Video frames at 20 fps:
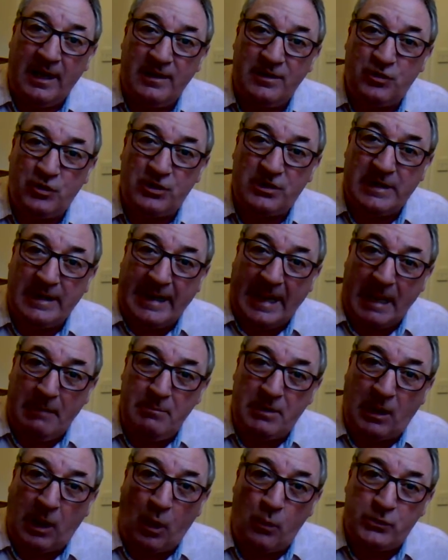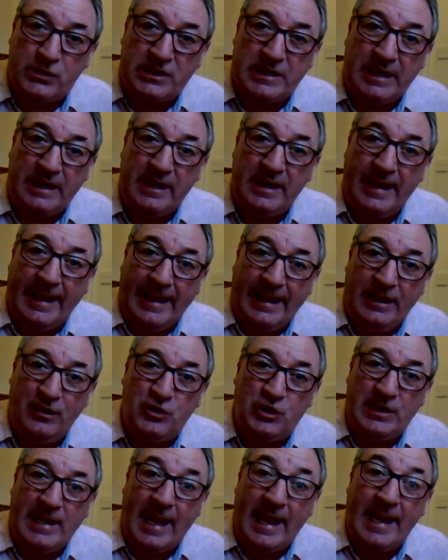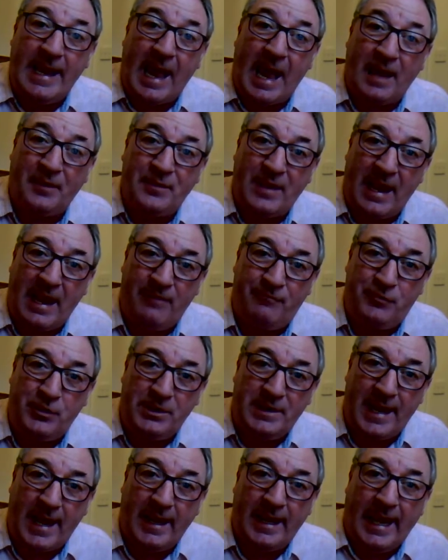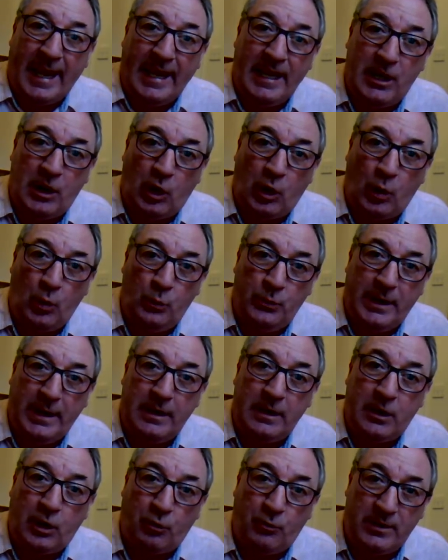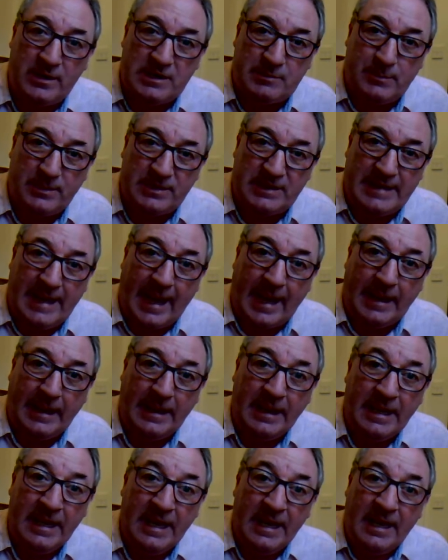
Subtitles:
just to keep close to you each day and every day, including Christmas Day.